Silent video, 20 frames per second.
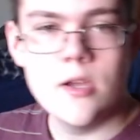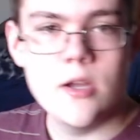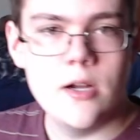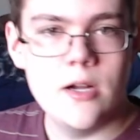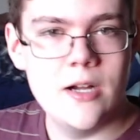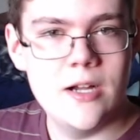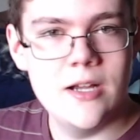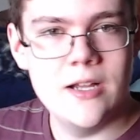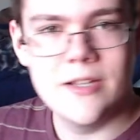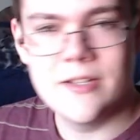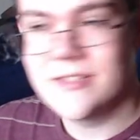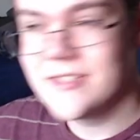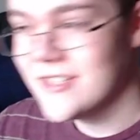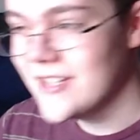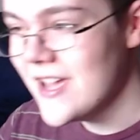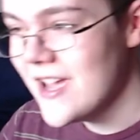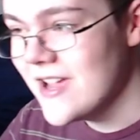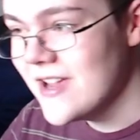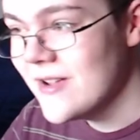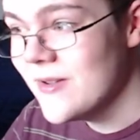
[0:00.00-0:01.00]
Uh,
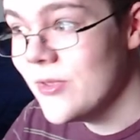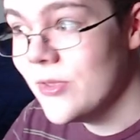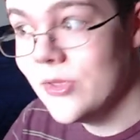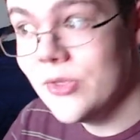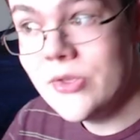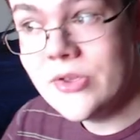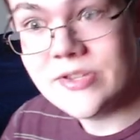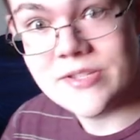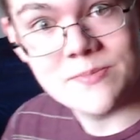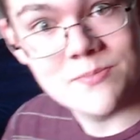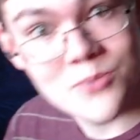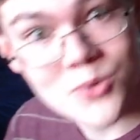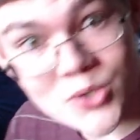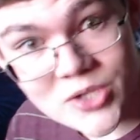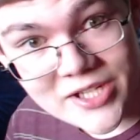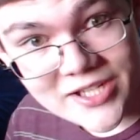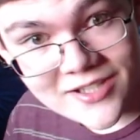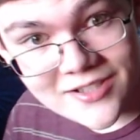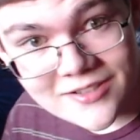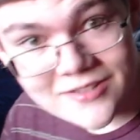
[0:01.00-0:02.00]
today, this morning,